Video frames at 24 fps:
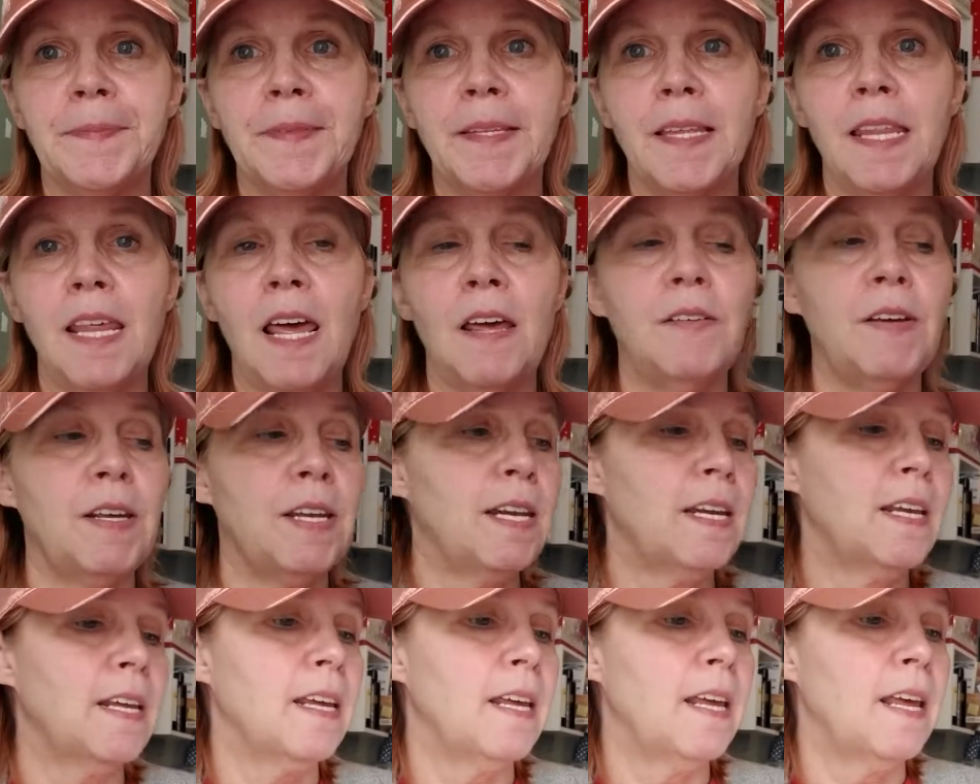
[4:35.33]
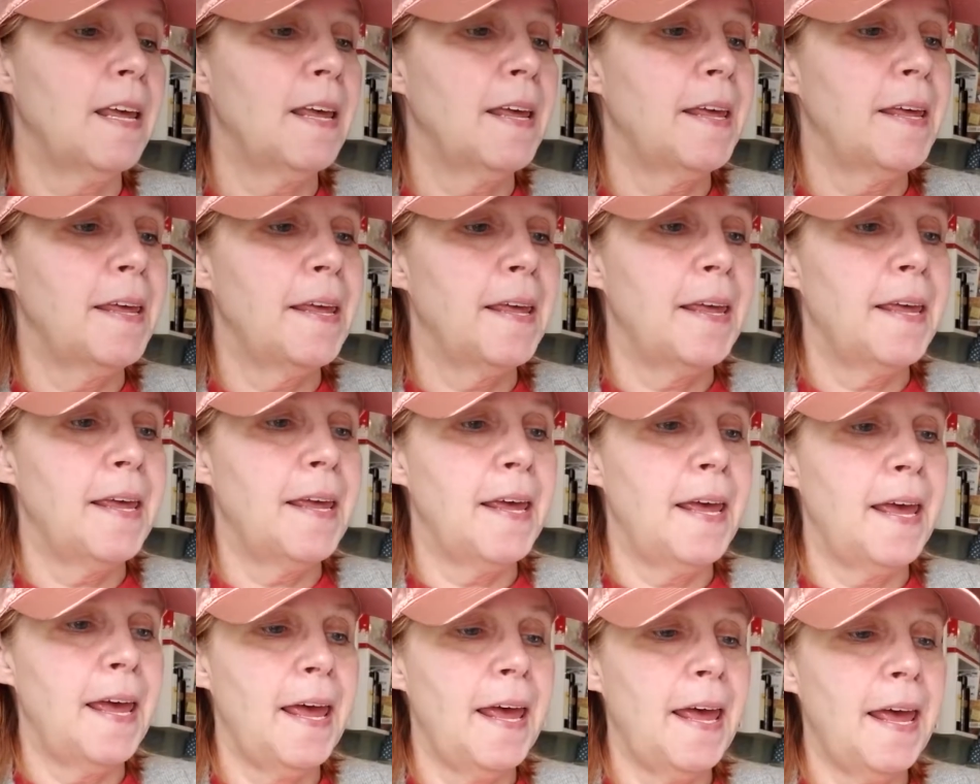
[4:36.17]
Love
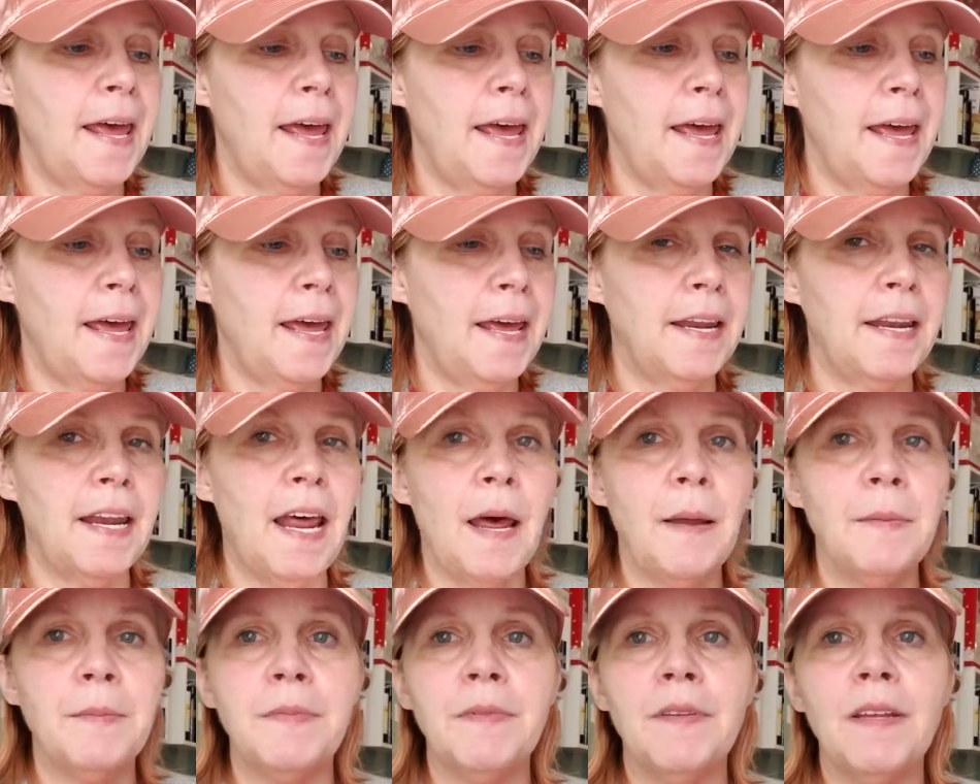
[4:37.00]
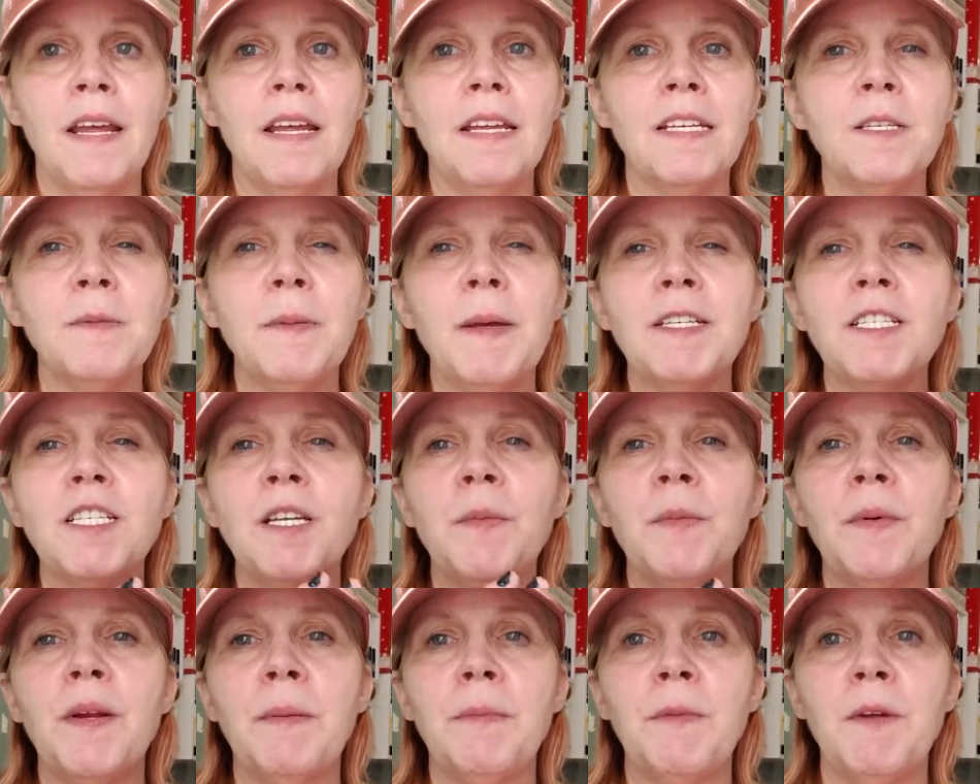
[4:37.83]
it. And
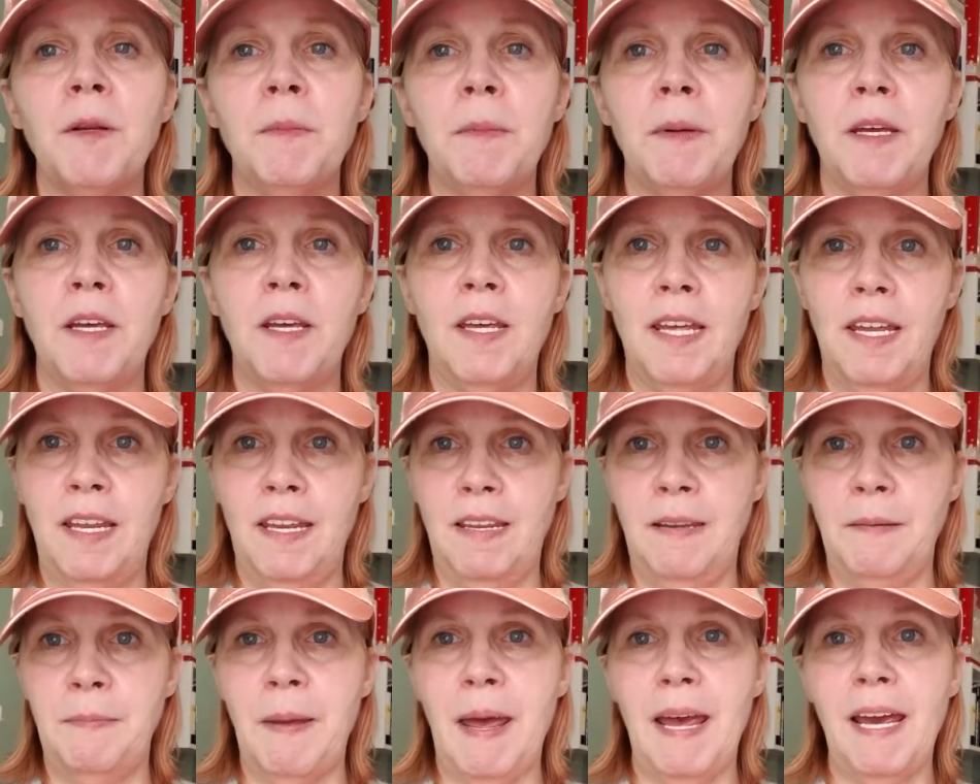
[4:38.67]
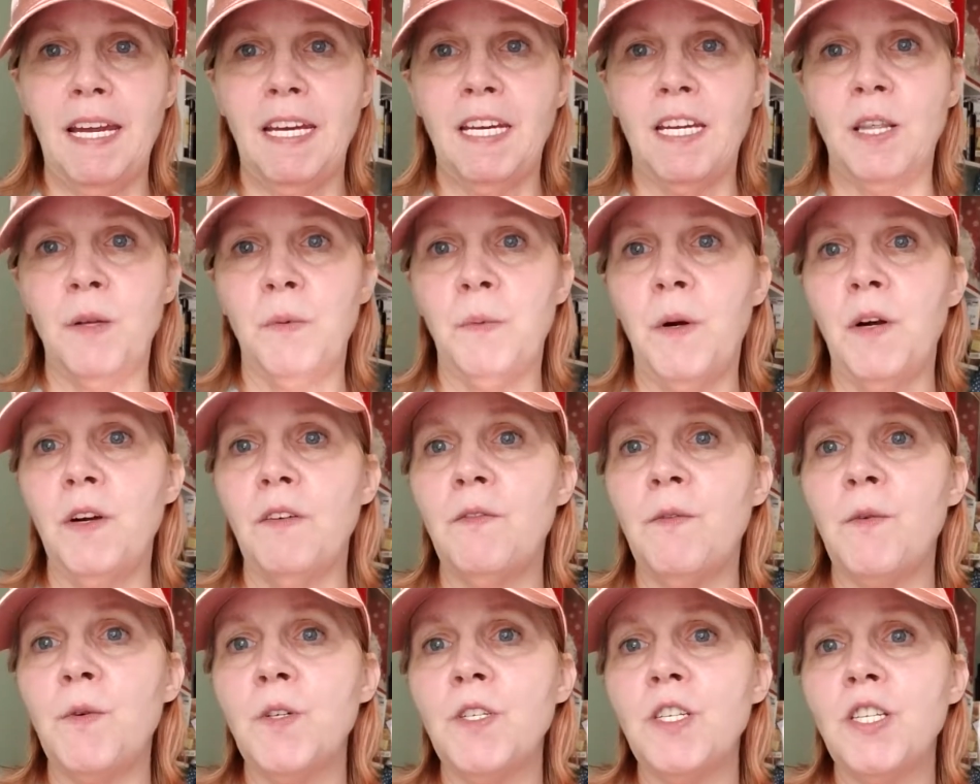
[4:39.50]
especially when I'm gonna be getting back into the
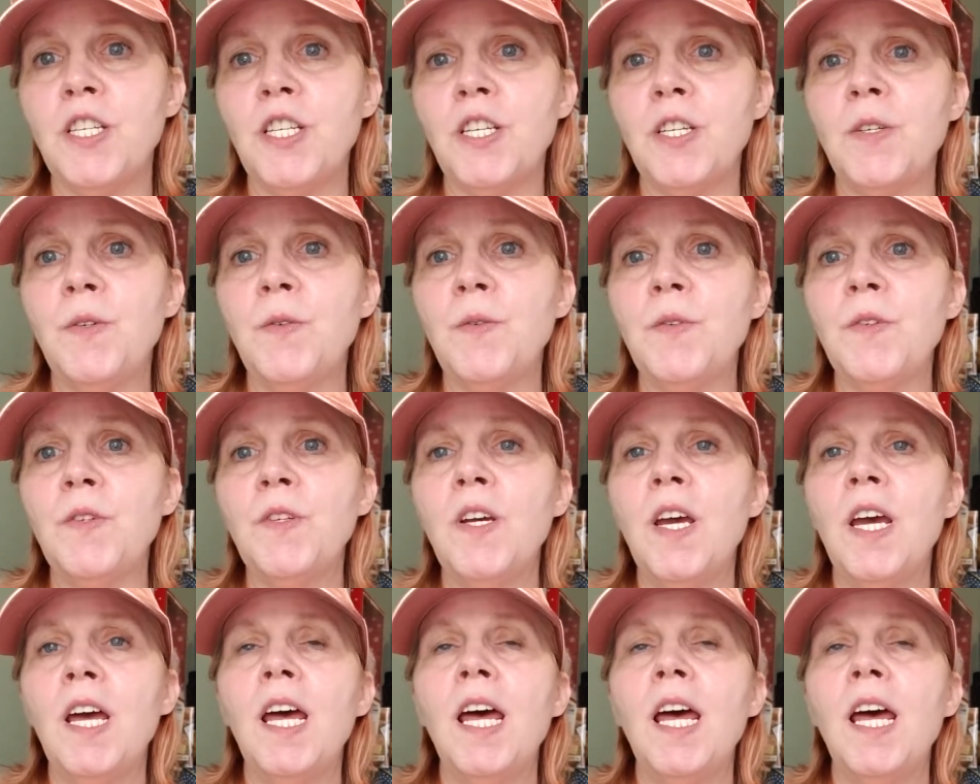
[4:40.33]
workforce soon,